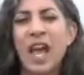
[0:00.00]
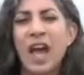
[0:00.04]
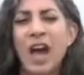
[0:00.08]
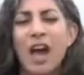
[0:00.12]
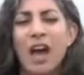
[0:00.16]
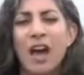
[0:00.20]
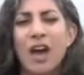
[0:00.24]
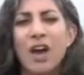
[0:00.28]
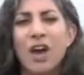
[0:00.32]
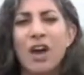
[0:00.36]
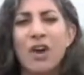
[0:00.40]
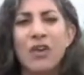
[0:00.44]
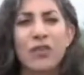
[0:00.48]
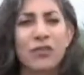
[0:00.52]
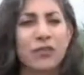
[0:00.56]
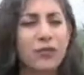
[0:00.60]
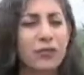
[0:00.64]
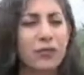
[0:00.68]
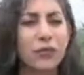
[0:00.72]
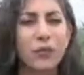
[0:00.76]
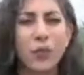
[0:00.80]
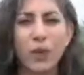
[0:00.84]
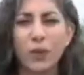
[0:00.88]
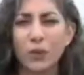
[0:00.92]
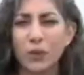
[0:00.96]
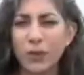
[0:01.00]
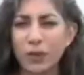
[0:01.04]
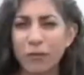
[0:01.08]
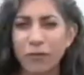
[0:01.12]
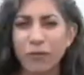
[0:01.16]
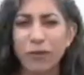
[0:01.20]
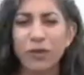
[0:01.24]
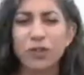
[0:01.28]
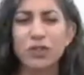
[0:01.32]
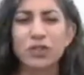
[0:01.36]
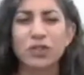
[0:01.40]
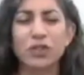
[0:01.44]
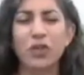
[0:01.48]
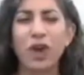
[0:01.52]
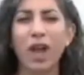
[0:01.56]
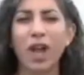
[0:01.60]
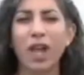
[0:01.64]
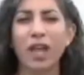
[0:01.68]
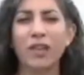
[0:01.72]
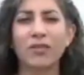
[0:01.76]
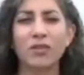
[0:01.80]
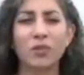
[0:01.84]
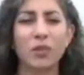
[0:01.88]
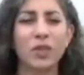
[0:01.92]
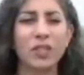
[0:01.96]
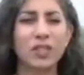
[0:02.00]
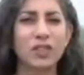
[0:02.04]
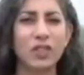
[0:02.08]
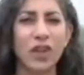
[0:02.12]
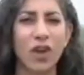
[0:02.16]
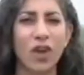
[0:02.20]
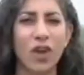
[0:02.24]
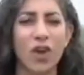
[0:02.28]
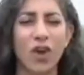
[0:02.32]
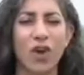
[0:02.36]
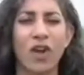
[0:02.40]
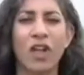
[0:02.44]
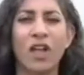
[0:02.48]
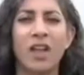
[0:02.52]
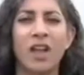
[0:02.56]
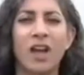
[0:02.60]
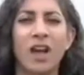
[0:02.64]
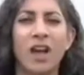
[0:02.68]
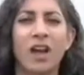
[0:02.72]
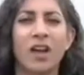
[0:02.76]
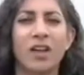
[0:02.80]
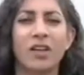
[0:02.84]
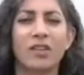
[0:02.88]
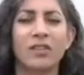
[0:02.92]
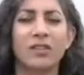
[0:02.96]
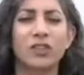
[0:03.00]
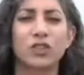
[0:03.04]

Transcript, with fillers: Uh, when we first arrived, we saw uh,